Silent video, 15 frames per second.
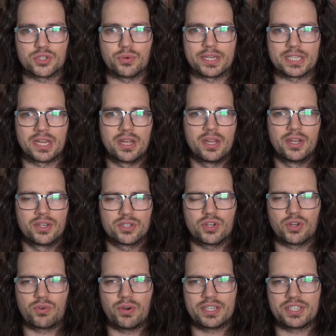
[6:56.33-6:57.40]
to it. So
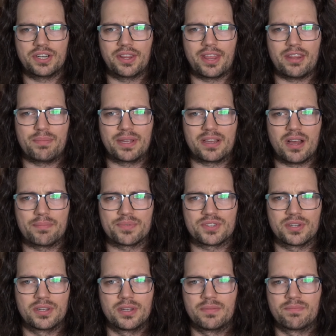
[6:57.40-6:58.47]
the question then
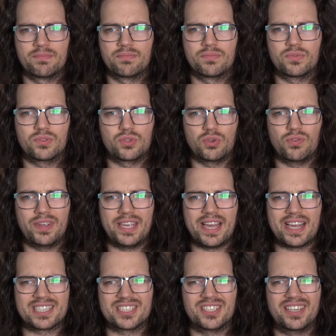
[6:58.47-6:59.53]
becomes, do we
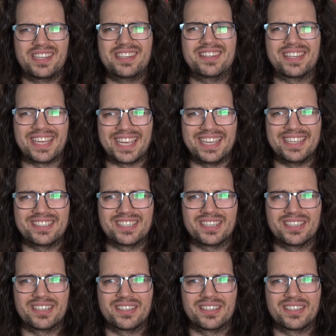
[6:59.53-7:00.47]
actually need